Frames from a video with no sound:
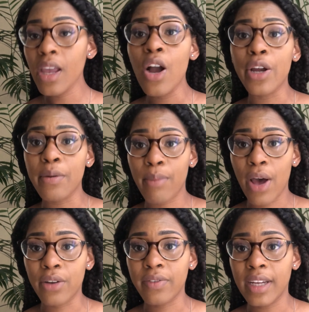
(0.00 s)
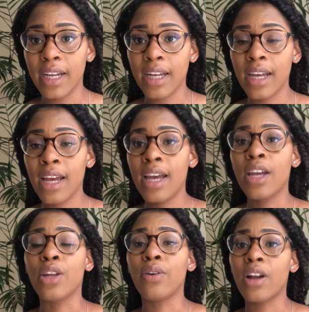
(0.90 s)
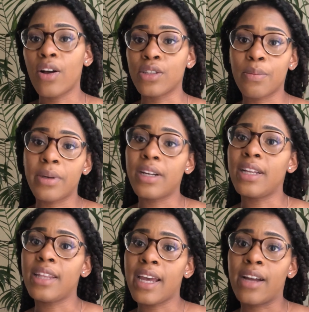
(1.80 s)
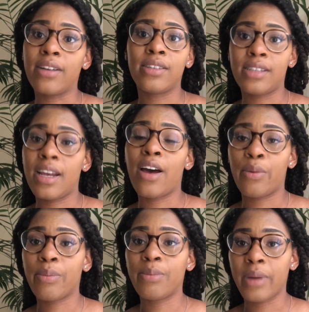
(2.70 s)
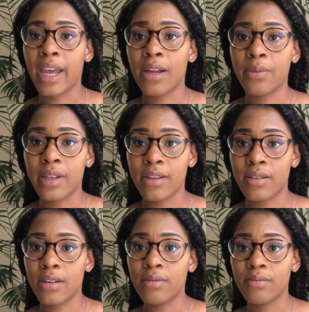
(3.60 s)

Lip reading: or you're bottle feeding, you could also put it in there to help aid with, you know,